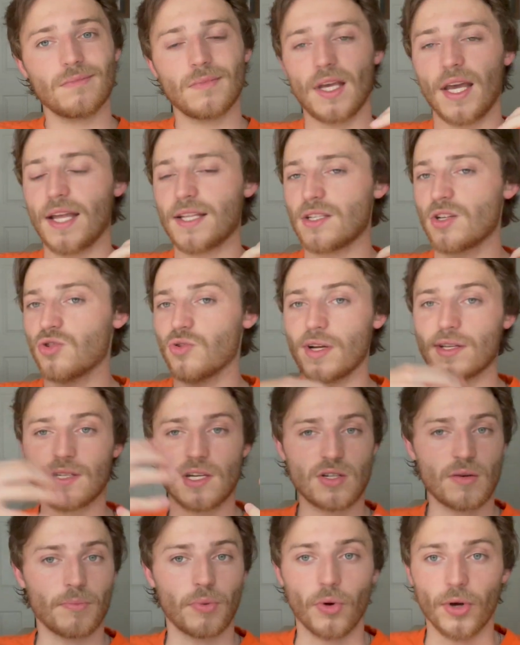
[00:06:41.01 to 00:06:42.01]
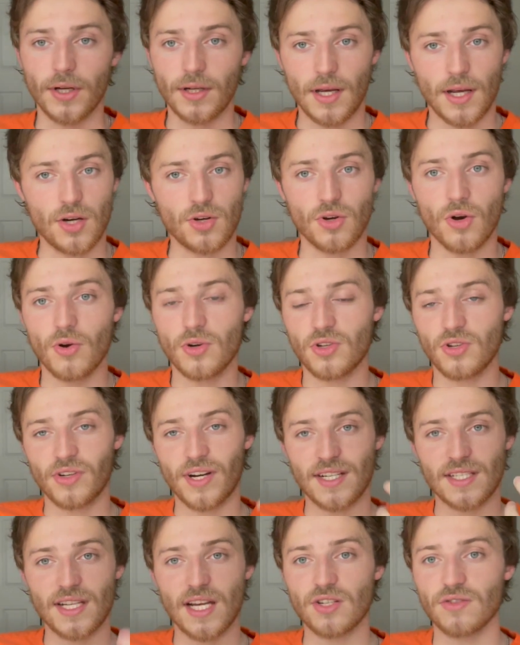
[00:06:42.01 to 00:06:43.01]
it's a transition point, and you're going to your
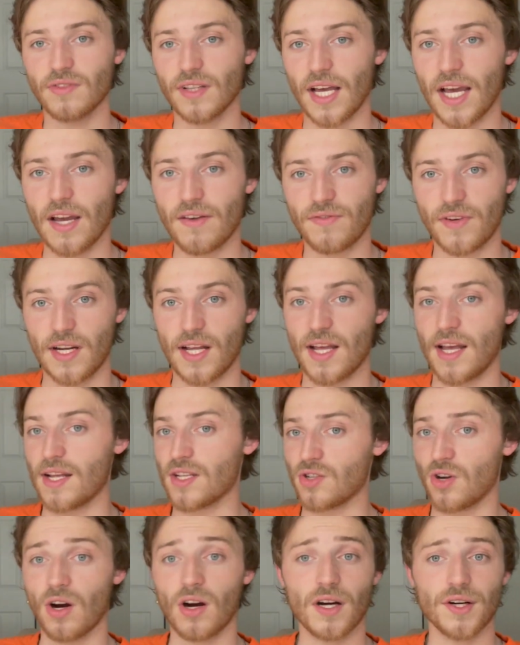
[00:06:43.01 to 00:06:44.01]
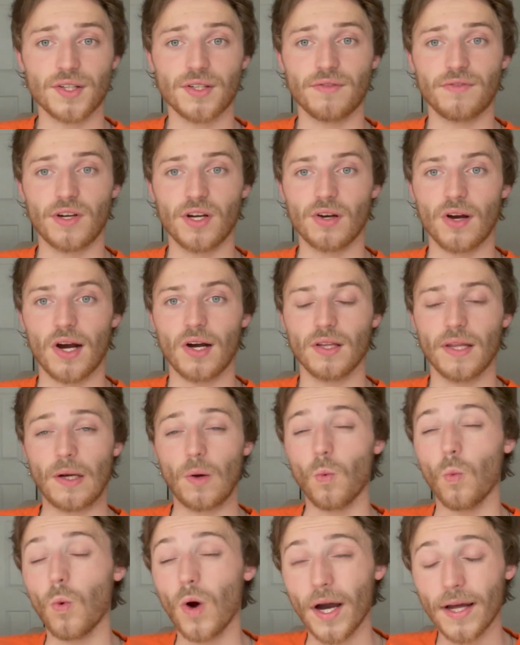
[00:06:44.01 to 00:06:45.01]
next stage of life, and it's hard to figure out like
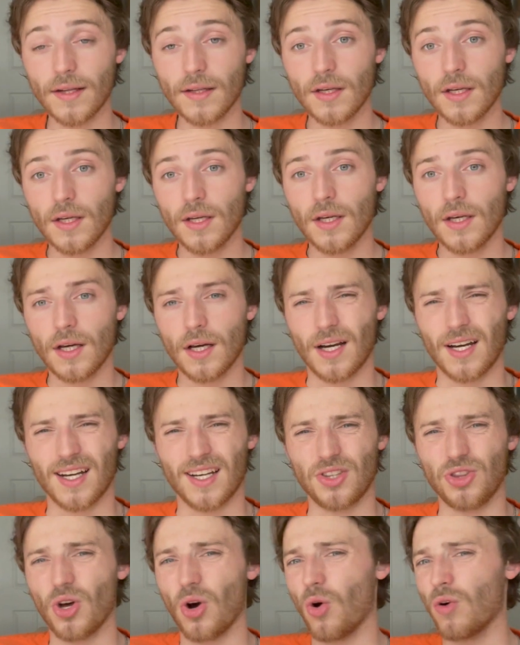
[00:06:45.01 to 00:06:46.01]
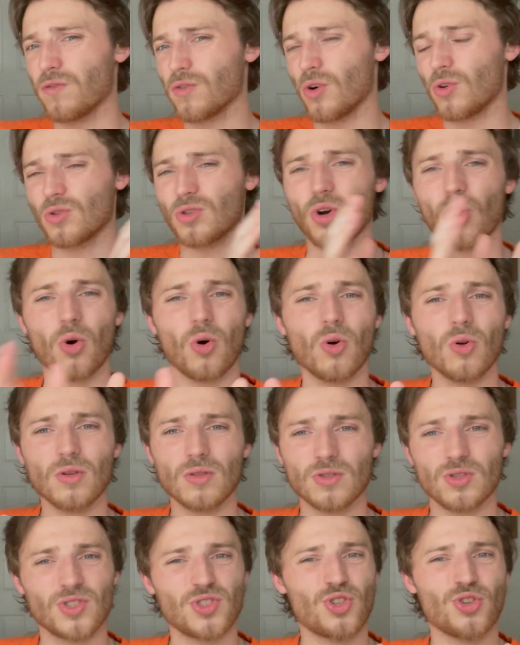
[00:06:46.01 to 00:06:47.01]
what the overall
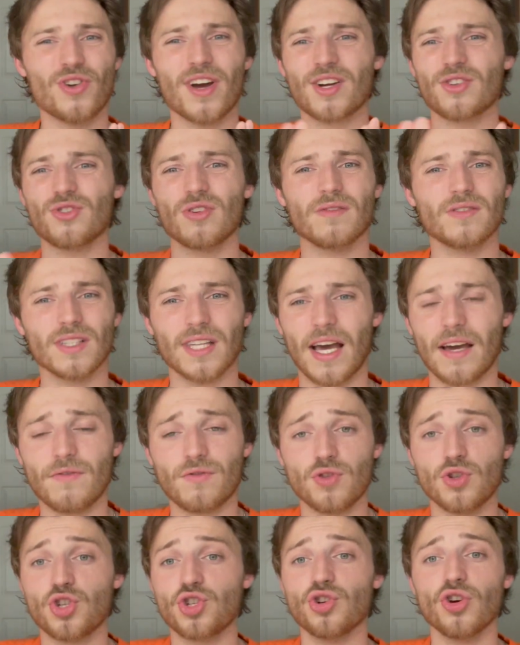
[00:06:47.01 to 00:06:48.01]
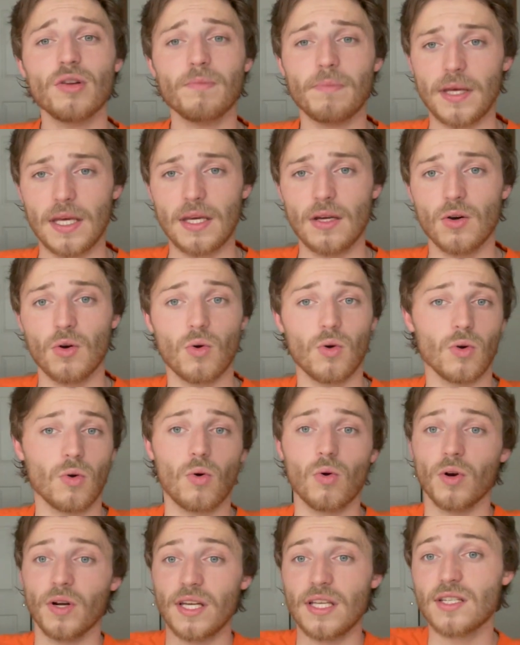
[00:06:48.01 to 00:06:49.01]
goal trajectory of your life should be
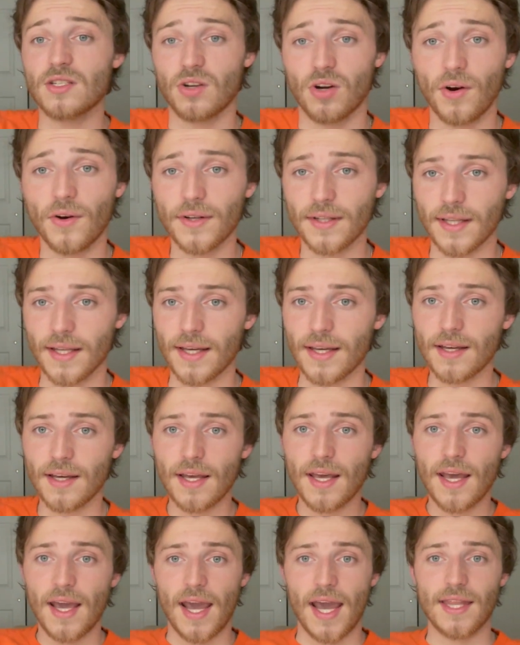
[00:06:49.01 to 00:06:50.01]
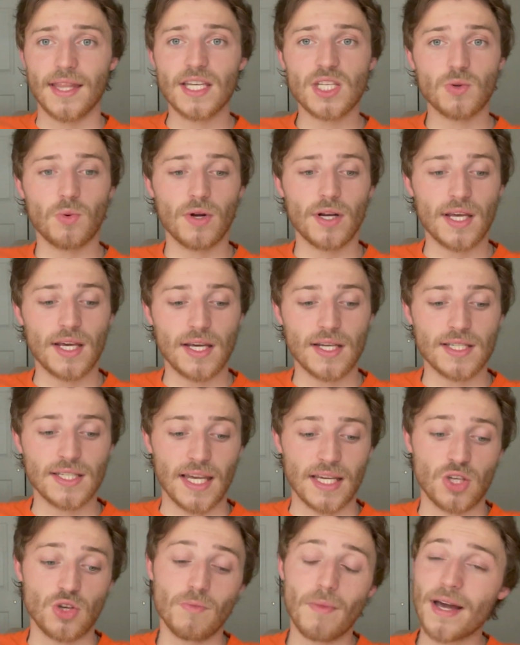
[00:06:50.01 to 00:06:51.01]
or is currently. And this one is
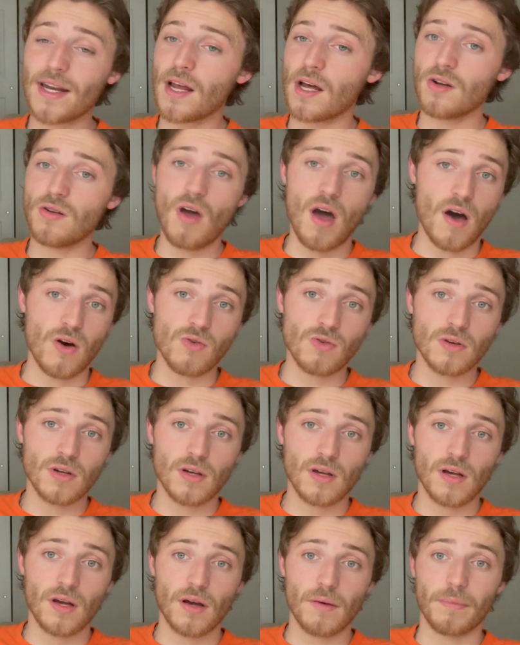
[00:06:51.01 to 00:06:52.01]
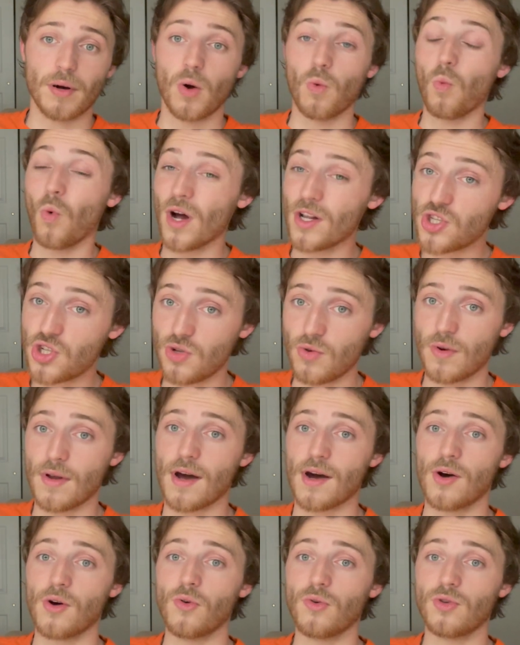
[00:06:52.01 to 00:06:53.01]
like, you might not know, but once you
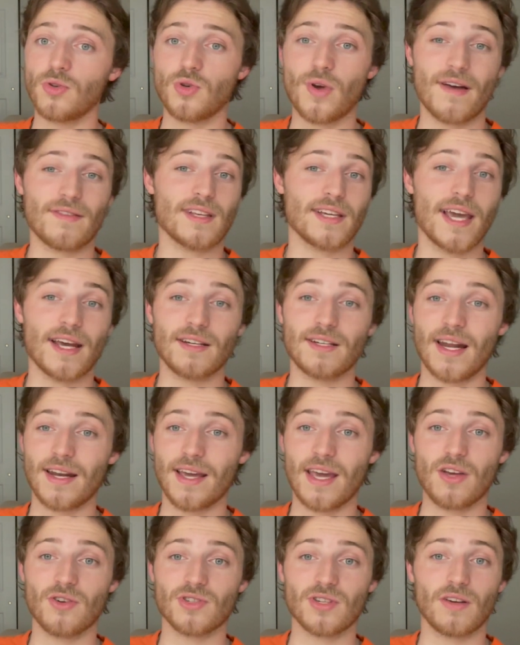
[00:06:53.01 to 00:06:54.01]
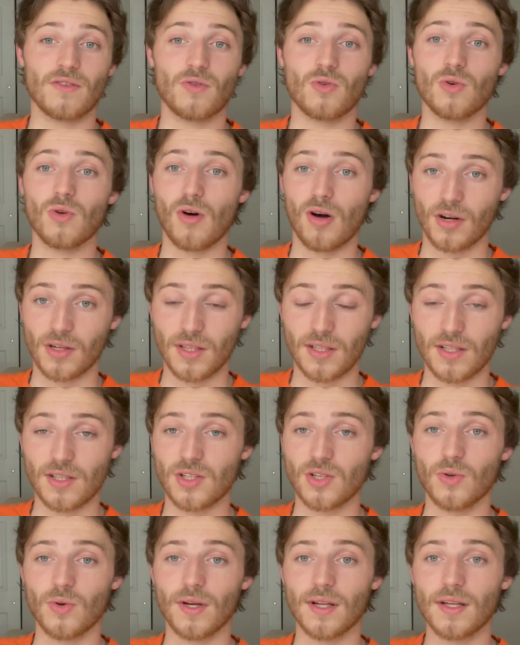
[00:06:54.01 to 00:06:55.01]
know, you have to dedicate yourself wholeheartedly
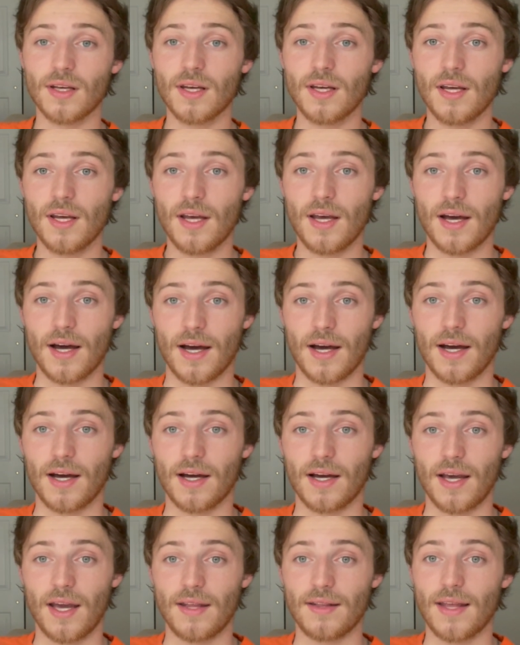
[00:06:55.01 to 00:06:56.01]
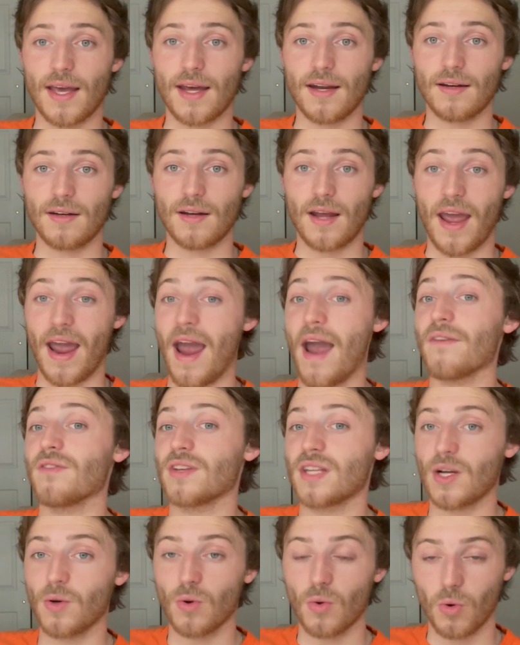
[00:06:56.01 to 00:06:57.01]
to it. And then
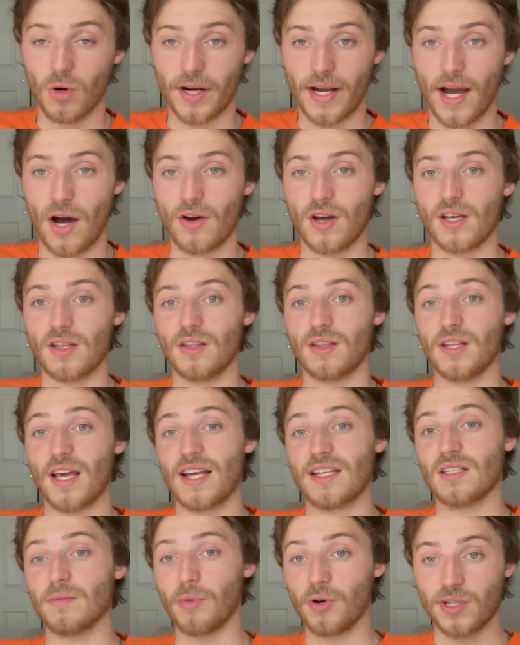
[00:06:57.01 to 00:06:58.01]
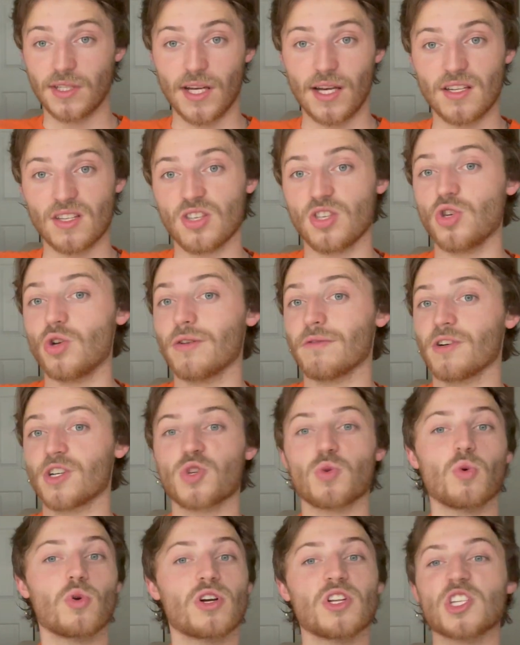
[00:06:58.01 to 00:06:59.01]
everything will work out. And as the book says, the
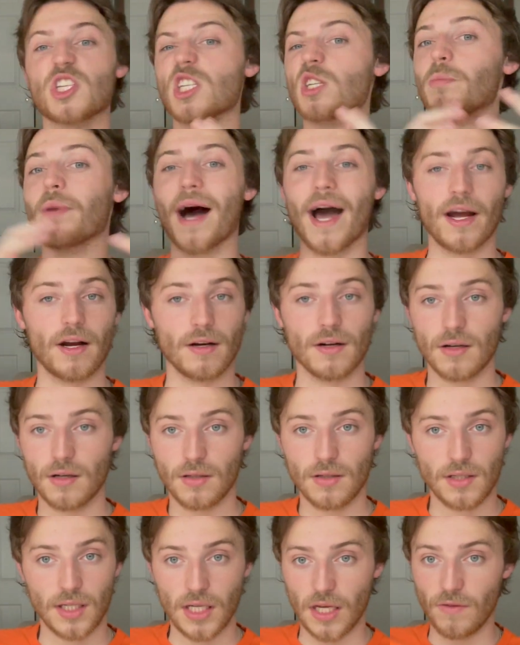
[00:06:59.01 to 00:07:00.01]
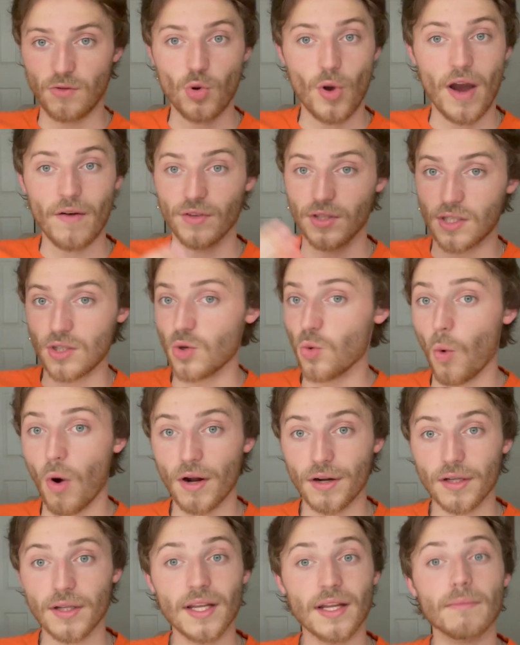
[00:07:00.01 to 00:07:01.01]
universe will conspire to give you everything you
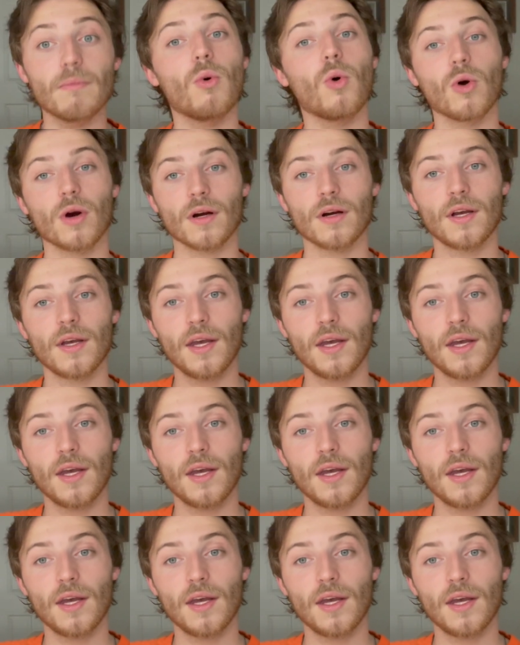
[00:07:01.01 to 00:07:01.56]
wanted and more,